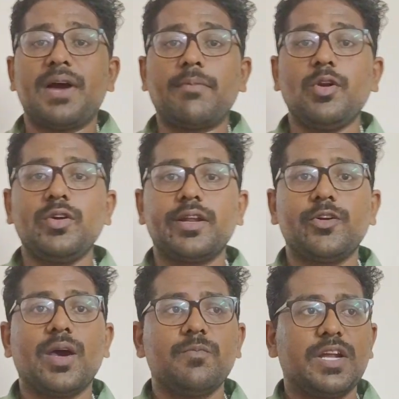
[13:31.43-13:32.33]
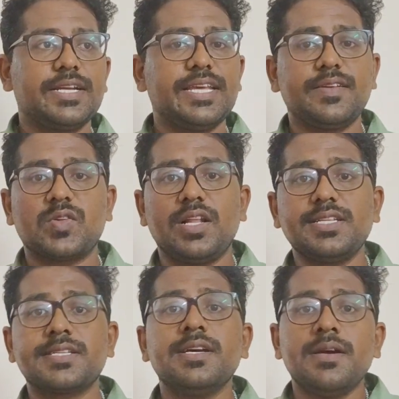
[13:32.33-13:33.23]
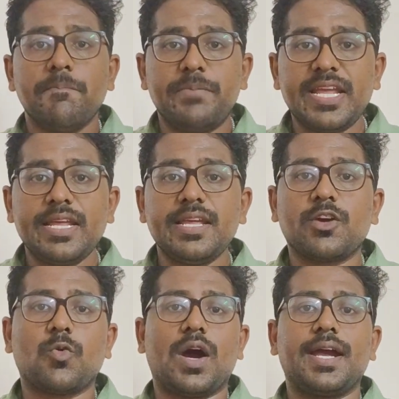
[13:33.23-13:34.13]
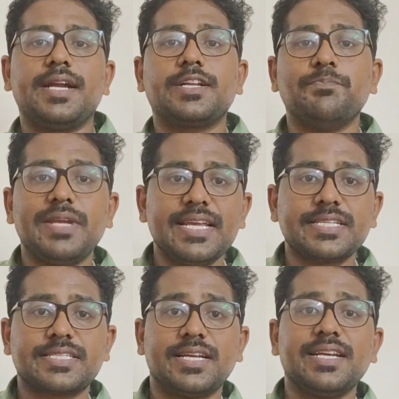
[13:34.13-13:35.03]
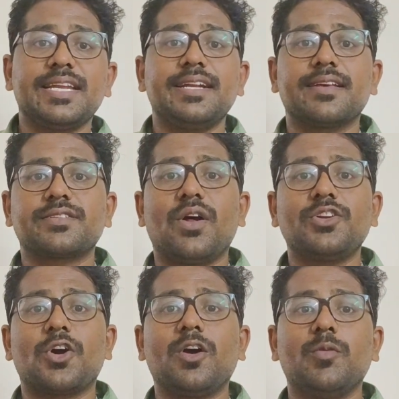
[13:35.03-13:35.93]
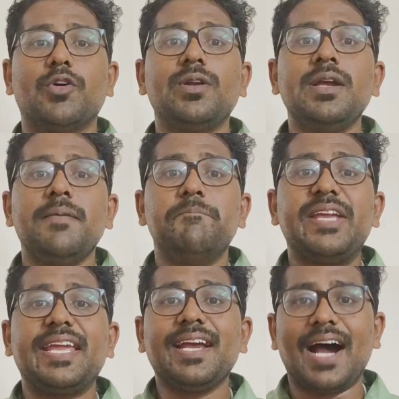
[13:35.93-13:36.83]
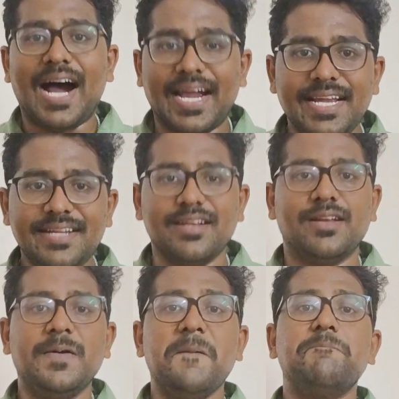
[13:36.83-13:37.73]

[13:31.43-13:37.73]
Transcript: Pablo Neruda, when he tells be quiet, be still, he does not talk about being idle,